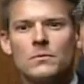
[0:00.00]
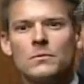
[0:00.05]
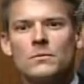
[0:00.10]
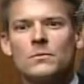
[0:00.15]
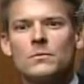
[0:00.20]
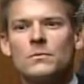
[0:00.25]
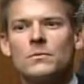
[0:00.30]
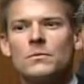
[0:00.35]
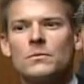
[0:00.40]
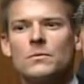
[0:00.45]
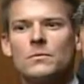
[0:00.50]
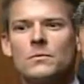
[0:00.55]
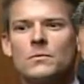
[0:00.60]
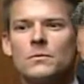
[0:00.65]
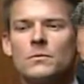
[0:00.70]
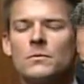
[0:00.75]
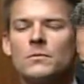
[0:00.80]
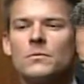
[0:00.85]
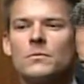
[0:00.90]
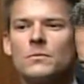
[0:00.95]

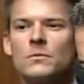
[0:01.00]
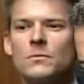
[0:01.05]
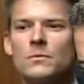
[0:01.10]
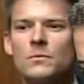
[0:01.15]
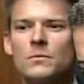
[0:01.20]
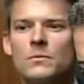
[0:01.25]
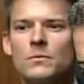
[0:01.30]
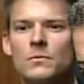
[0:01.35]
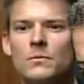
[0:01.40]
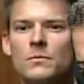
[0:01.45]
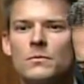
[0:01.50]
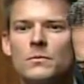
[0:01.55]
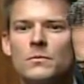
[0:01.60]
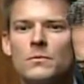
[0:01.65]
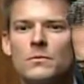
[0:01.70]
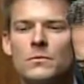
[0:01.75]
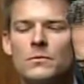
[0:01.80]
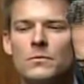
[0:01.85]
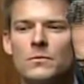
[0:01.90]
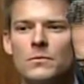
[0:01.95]

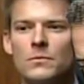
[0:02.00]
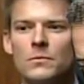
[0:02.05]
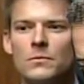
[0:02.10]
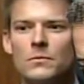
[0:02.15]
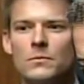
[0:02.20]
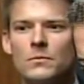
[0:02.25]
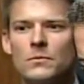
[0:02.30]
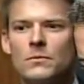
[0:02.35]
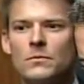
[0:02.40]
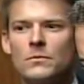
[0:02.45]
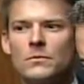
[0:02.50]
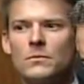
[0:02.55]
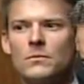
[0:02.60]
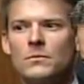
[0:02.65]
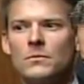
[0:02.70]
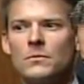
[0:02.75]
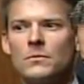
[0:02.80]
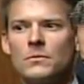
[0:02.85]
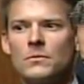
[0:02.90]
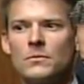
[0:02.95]

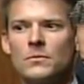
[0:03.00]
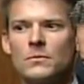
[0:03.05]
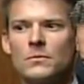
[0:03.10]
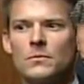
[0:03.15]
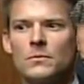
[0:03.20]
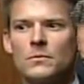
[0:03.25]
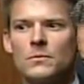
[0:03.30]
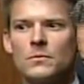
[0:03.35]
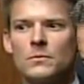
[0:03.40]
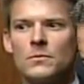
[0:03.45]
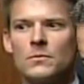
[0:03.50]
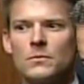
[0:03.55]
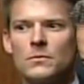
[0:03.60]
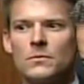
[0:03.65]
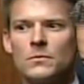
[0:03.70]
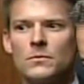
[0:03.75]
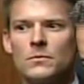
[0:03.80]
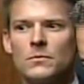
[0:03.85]
This person isn't speaking.